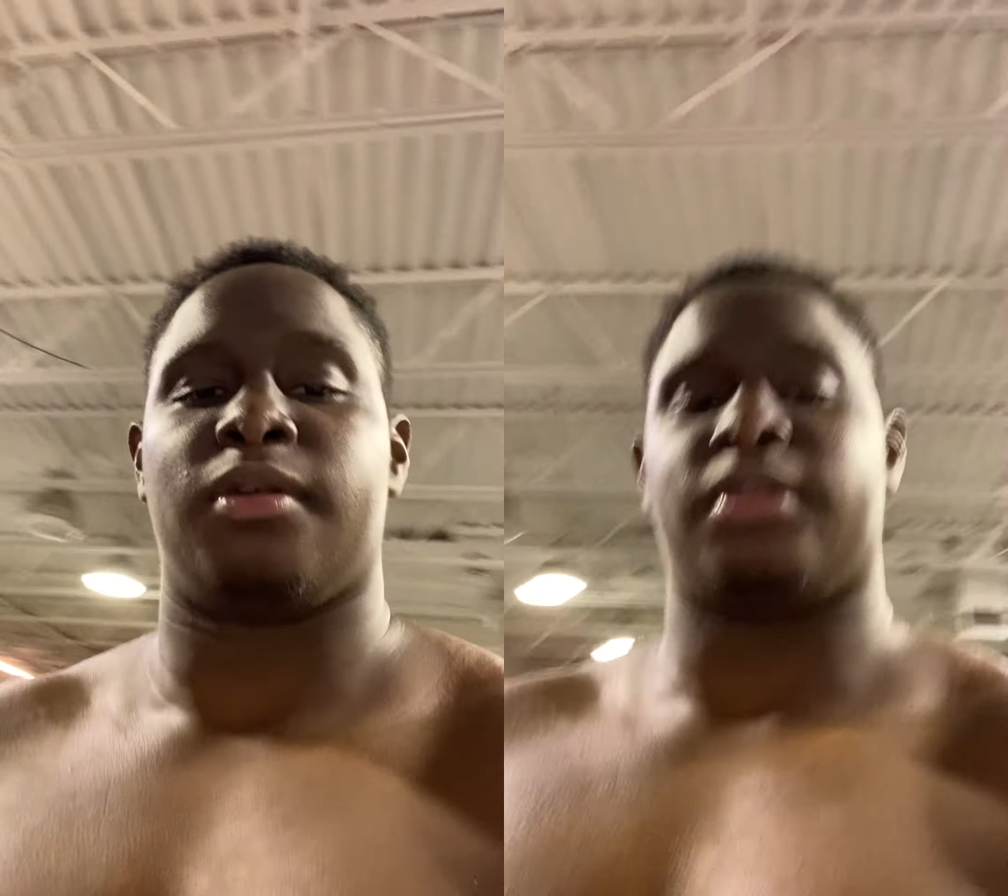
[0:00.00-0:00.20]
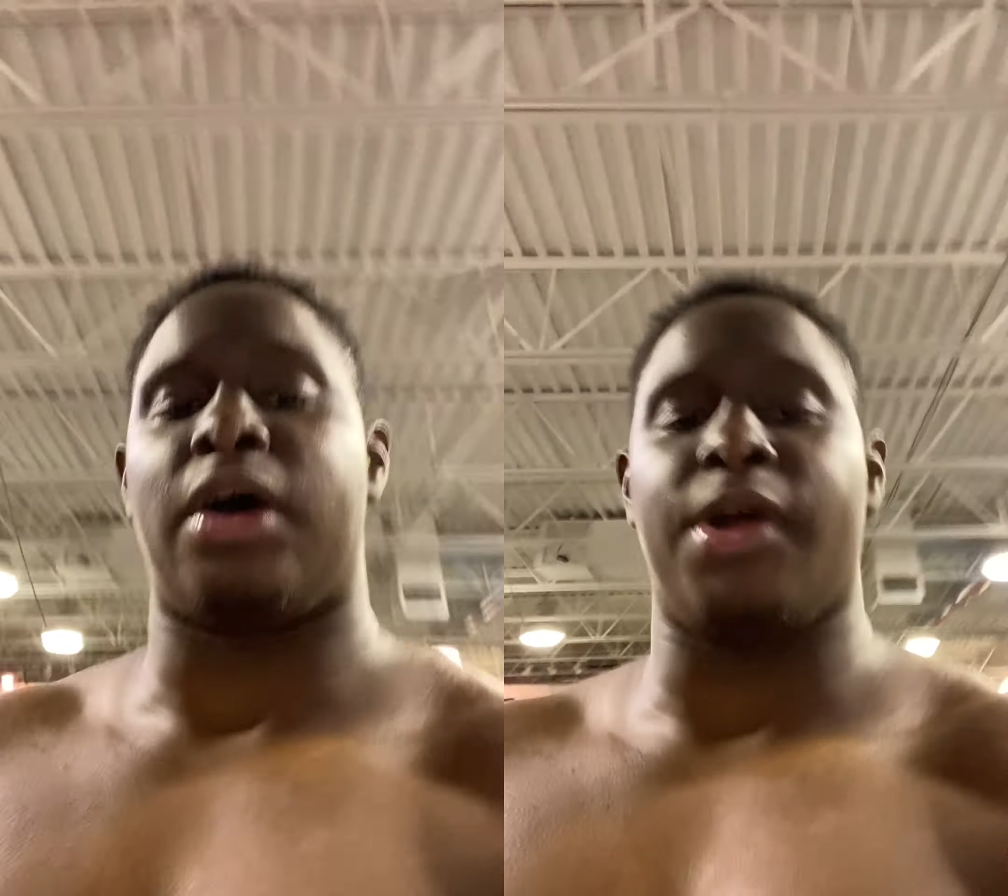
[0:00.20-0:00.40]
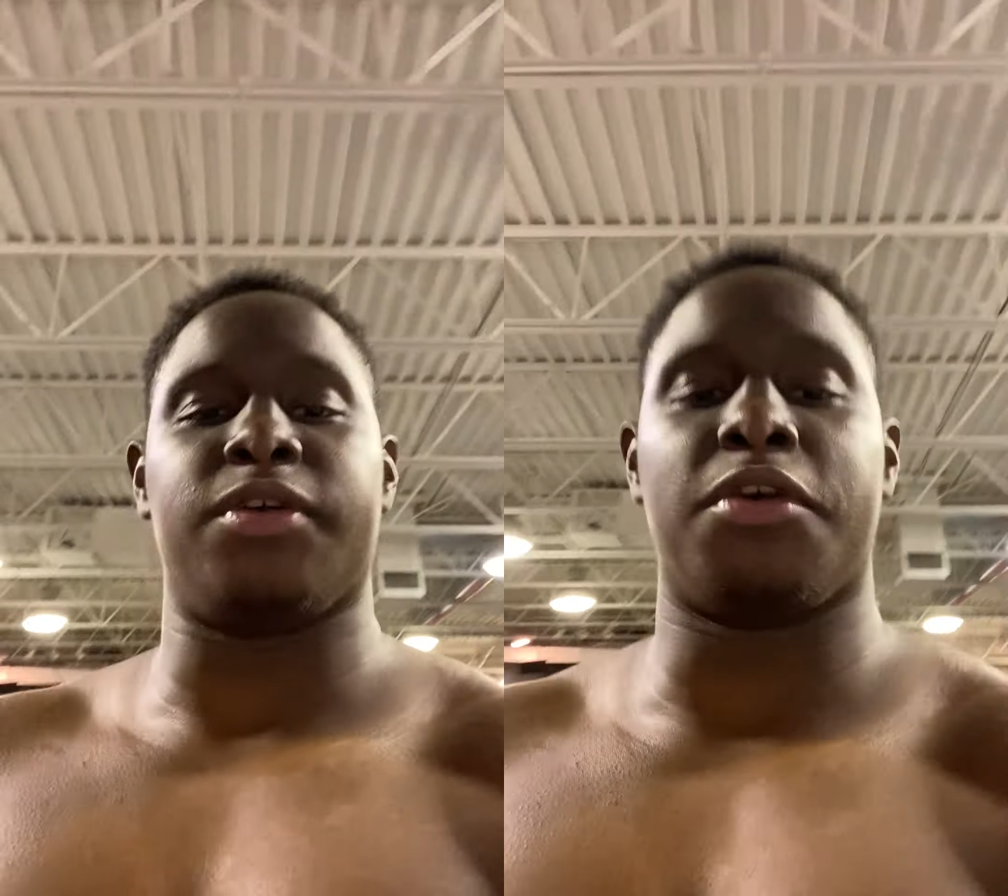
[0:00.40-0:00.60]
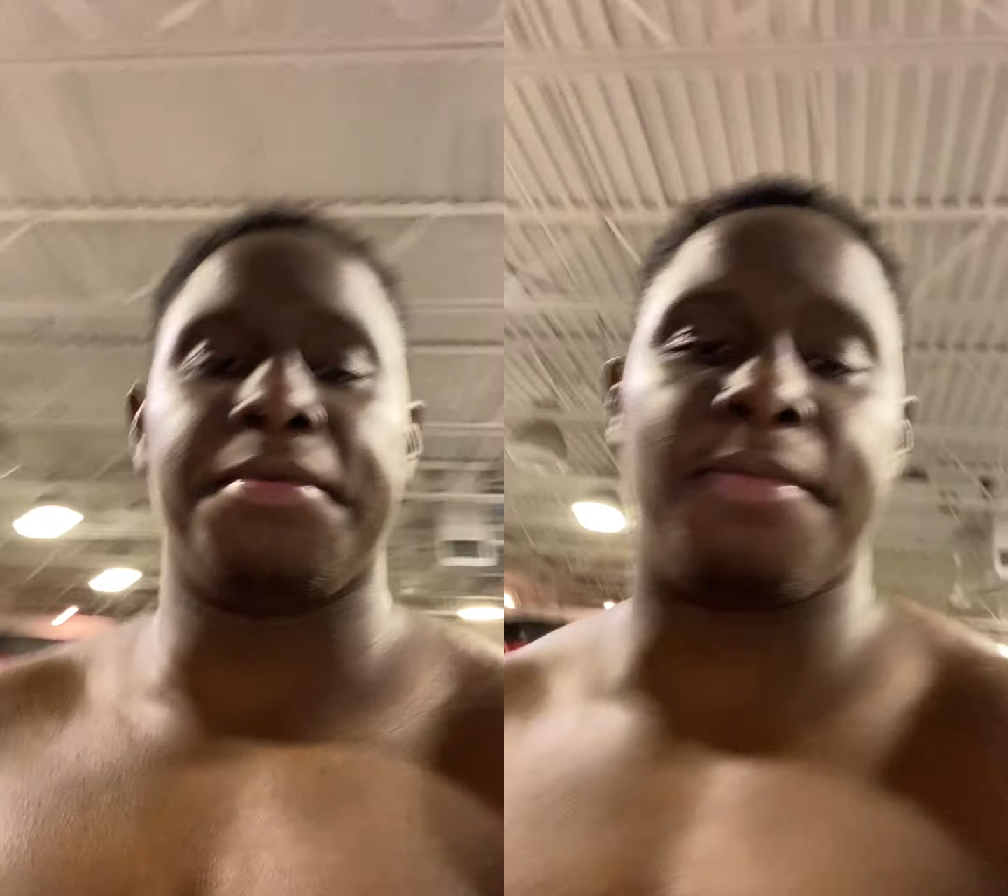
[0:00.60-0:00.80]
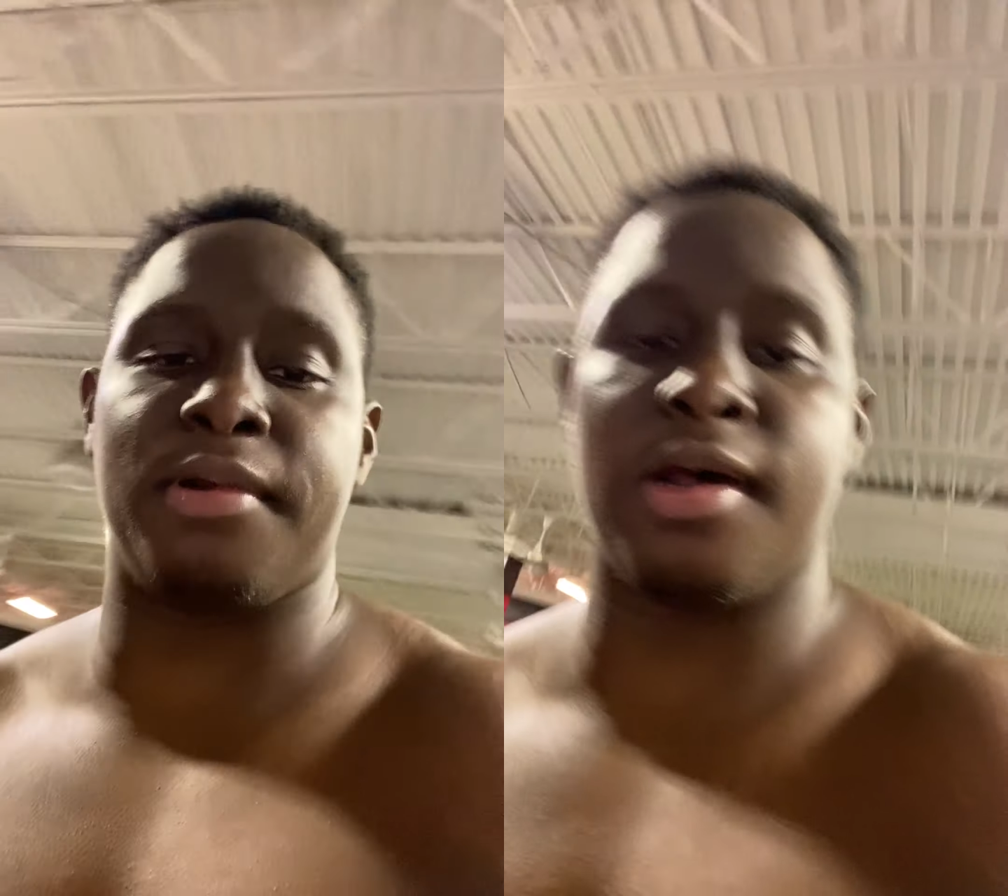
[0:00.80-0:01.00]
Thought they was gonna
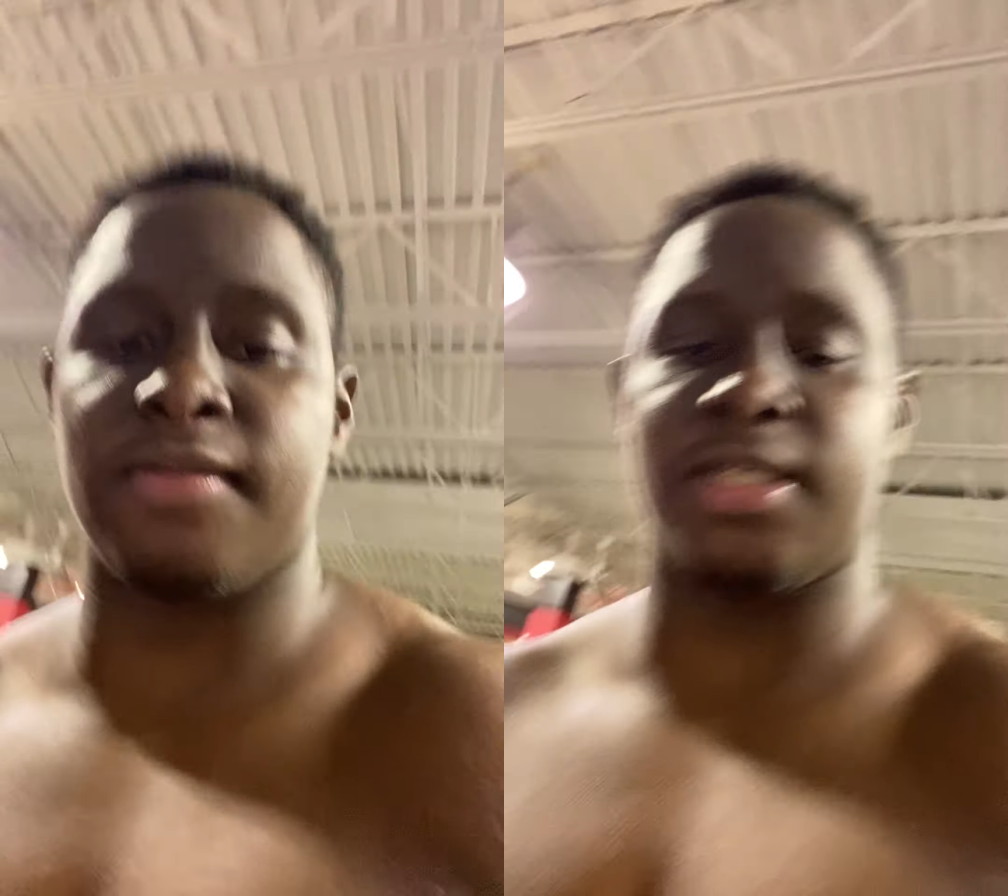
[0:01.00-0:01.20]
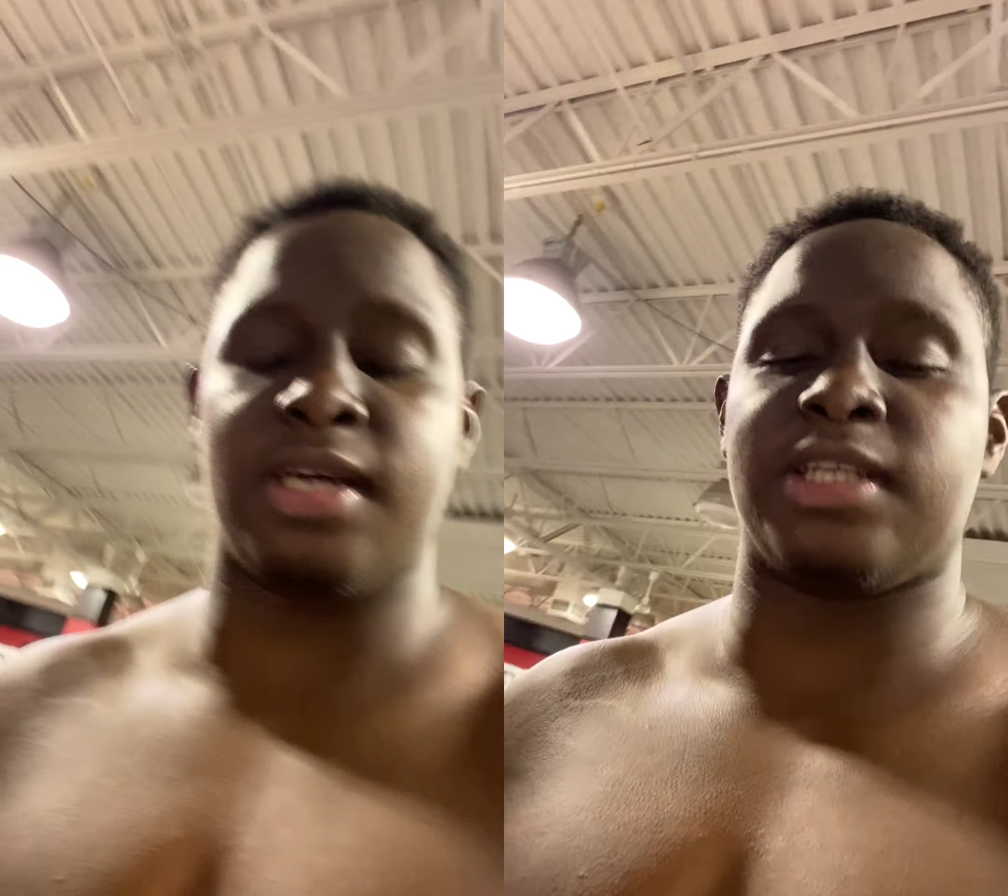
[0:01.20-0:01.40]
be a playoff team.